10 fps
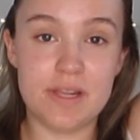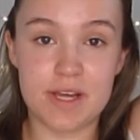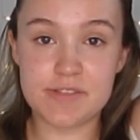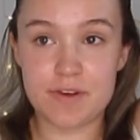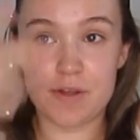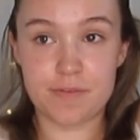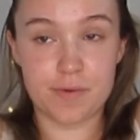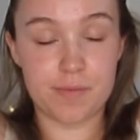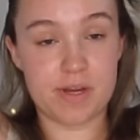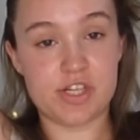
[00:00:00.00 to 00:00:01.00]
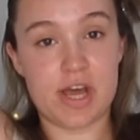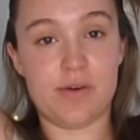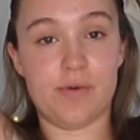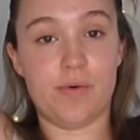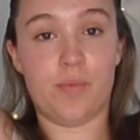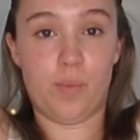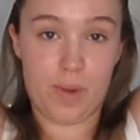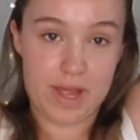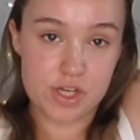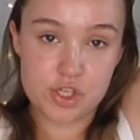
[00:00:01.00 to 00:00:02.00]
the last video I filmed on my channel,
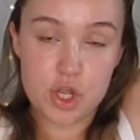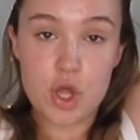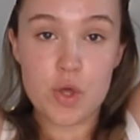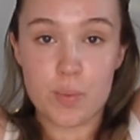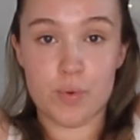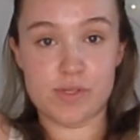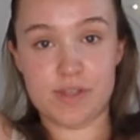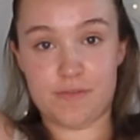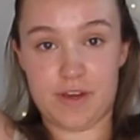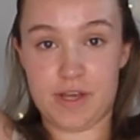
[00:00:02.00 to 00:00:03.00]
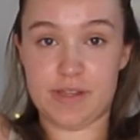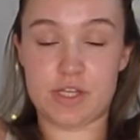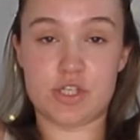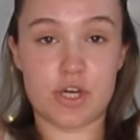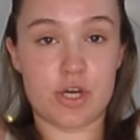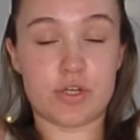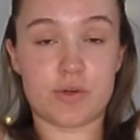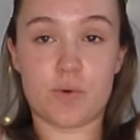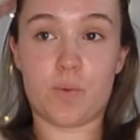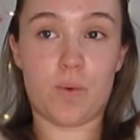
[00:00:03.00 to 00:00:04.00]
which was a video that took
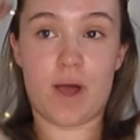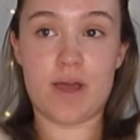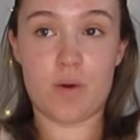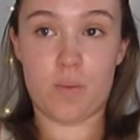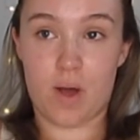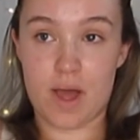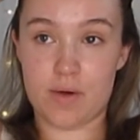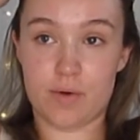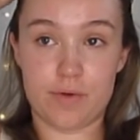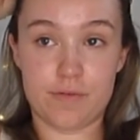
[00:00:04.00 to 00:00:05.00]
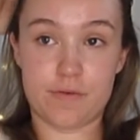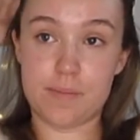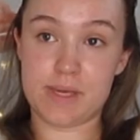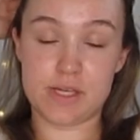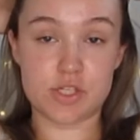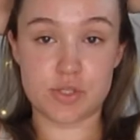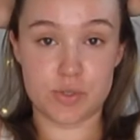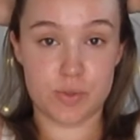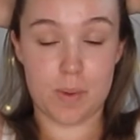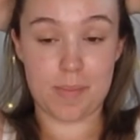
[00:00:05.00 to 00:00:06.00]
quite a while for me
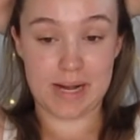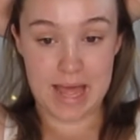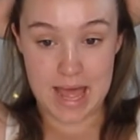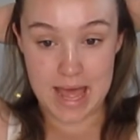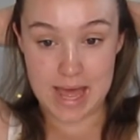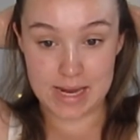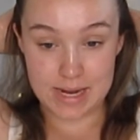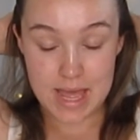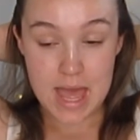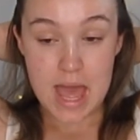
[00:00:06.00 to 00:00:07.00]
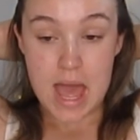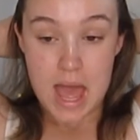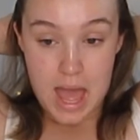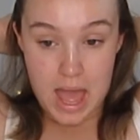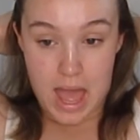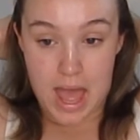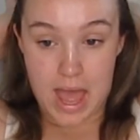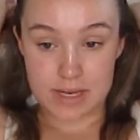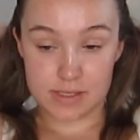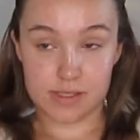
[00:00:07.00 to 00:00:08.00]
to plan
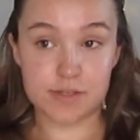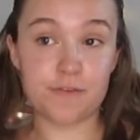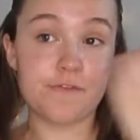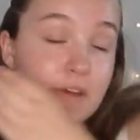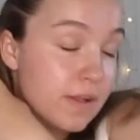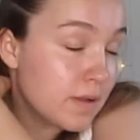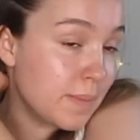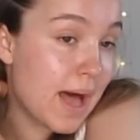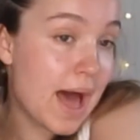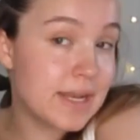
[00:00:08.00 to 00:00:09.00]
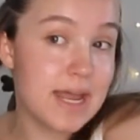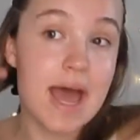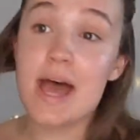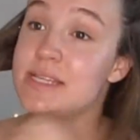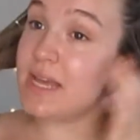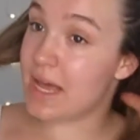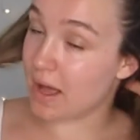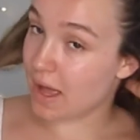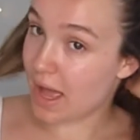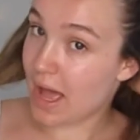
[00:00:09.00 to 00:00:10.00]
and film and edit.
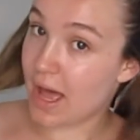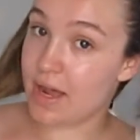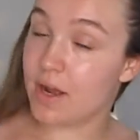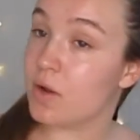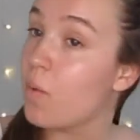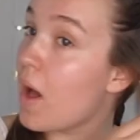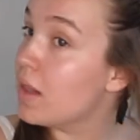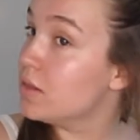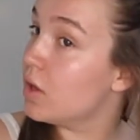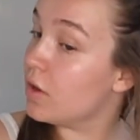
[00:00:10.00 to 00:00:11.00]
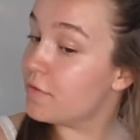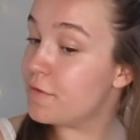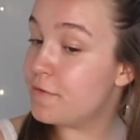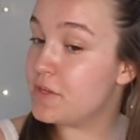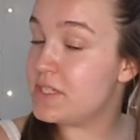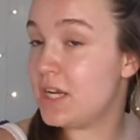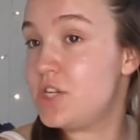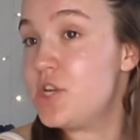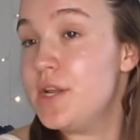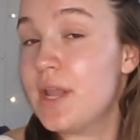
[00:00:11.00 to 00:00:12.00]
I had quite a lot of
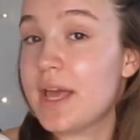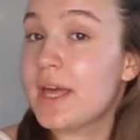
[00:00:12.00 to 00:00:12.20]
footage and